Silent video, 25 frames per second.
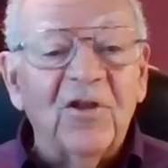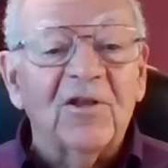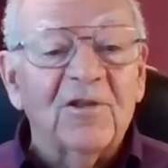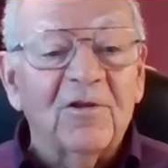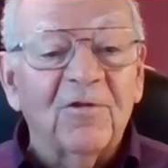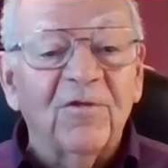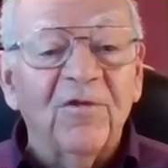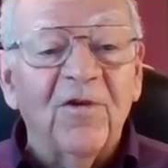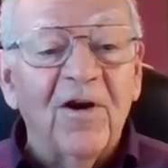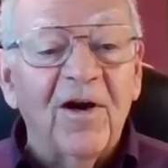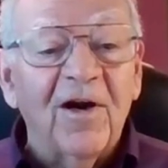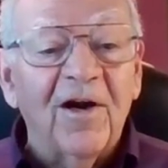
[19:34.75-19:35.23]

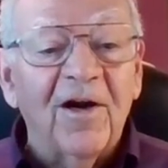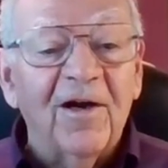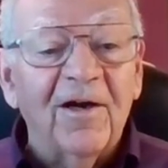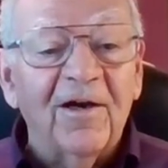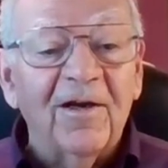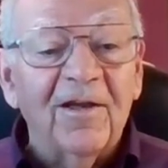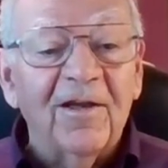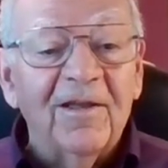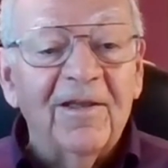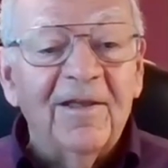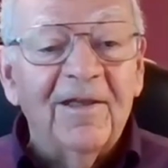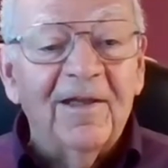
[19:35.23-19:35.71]
thus
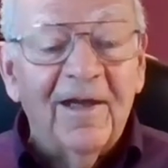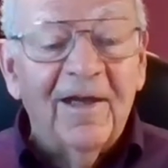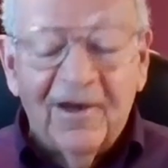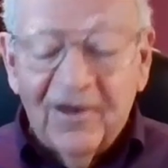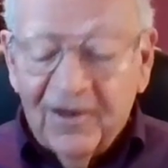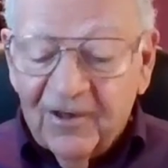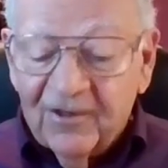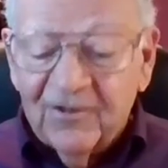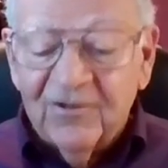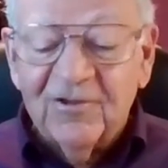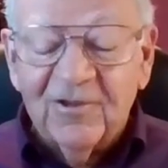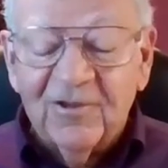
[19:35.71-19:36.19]
far
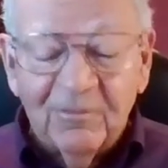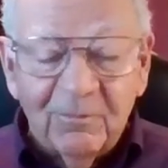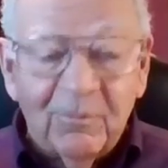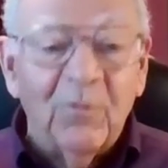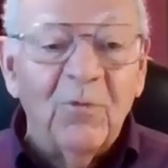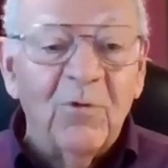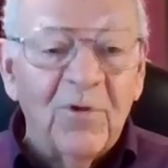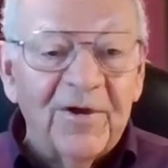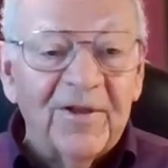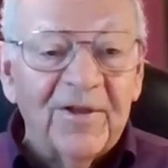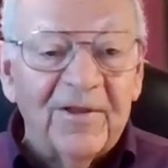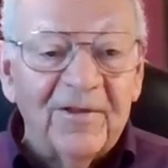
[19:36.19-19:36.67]
are
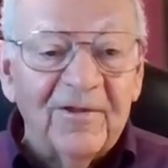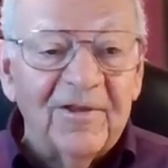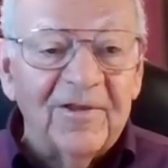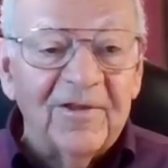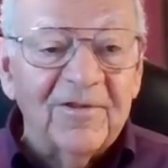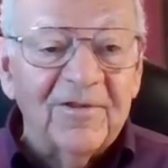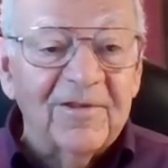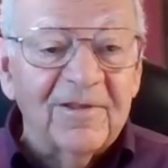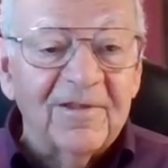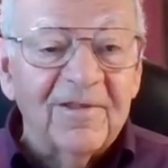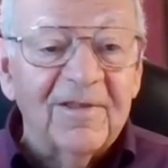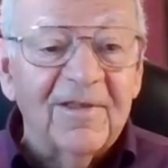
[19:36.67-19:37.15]
supporting
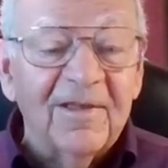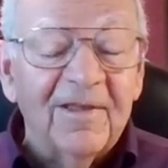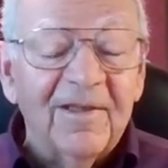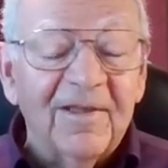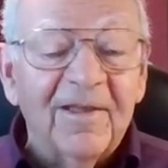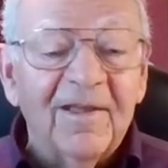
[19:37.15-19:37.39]
this